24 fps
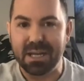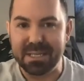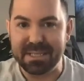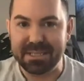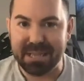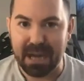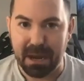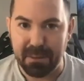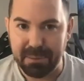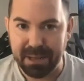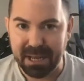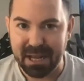
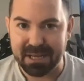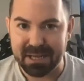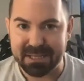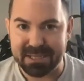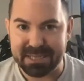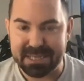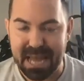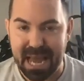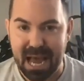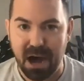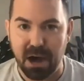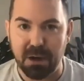dumbing us
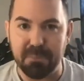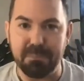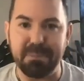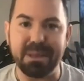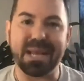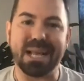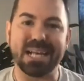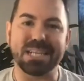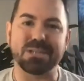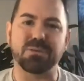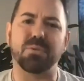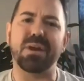down
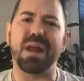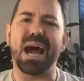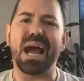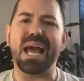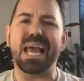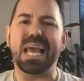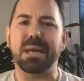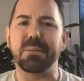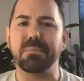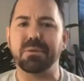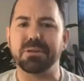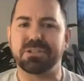because we're
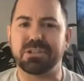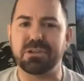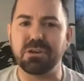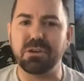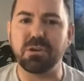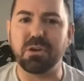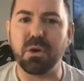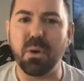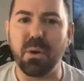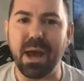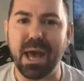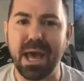not able to
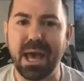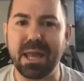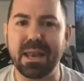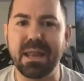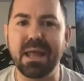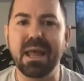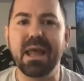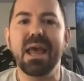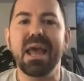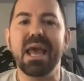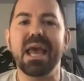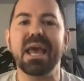go ahead